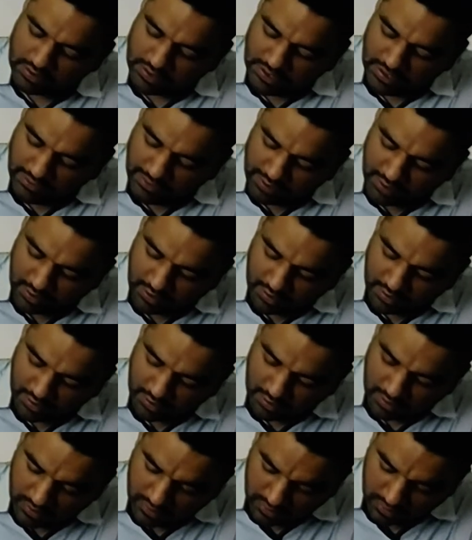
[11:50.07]
cell division.
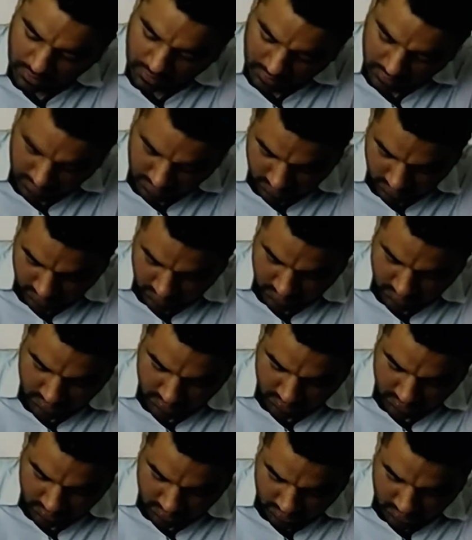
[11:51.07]

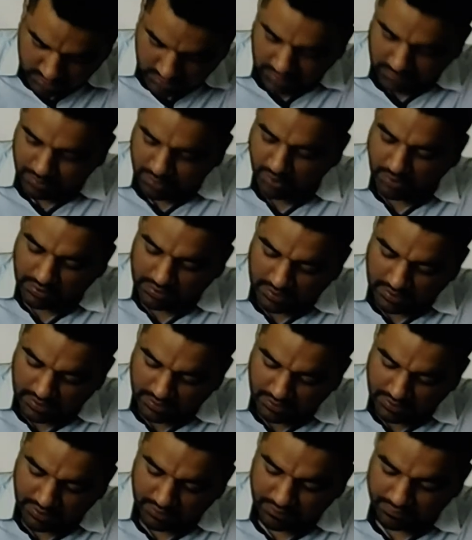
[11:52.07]
This helps during cell
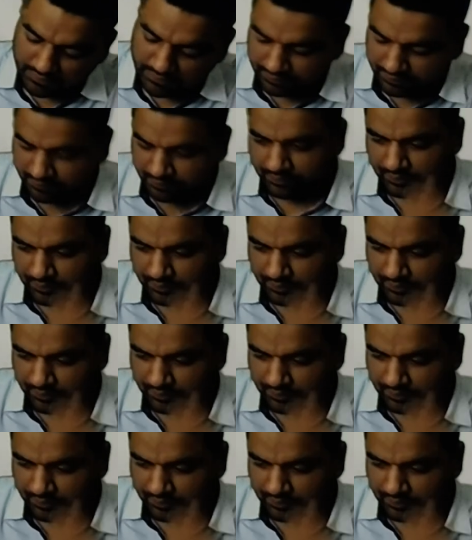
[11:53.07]
division.